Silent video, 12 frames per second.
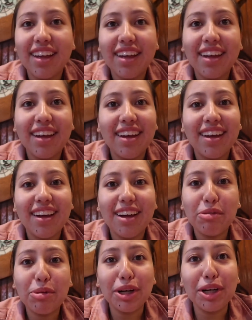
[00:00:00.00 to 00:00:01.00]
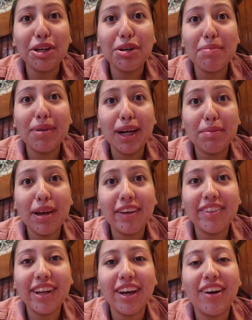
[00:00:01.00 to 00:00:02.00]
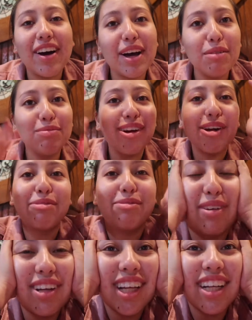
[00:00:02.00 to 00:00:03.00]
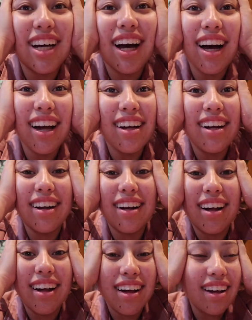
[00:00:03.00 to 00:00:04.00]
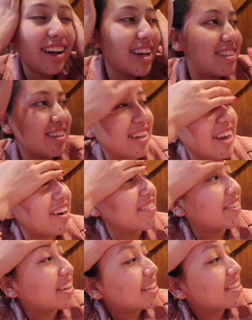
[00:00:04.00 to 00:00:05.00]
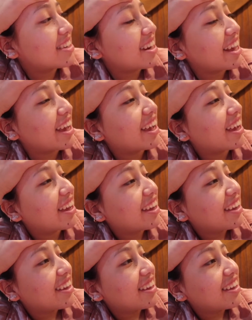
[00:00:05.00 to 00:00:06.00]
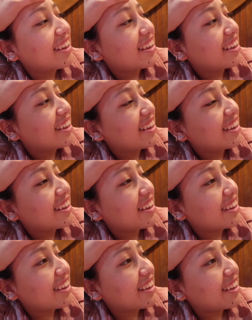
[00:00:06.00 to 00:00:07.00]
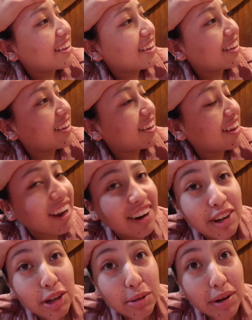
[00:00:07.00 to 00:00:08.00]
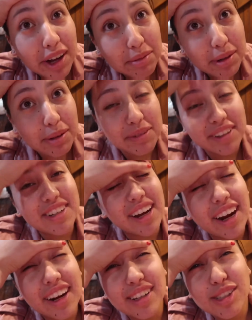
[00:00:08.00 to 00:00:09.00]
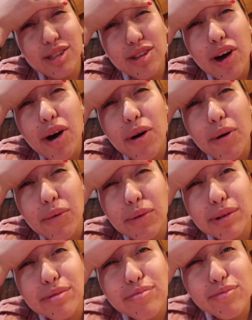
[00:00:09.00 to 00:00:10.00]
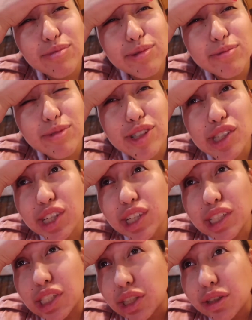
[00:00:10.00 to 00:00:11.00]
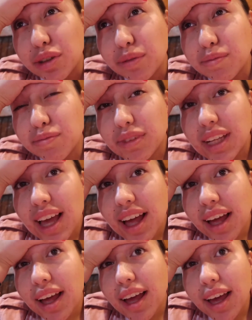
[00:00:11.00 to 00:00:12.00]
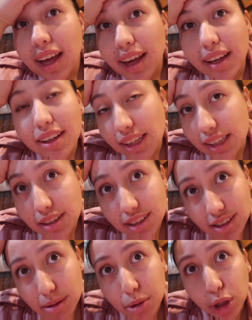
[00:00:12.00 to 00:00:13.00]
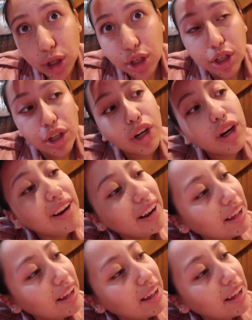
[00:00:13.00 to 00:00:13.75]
We're gonna do a mukbang video. I'm really tired. I took care of kids today. I'm And I don't know why, but I'm really tired. So we're just gonna chill and eat some good dinner.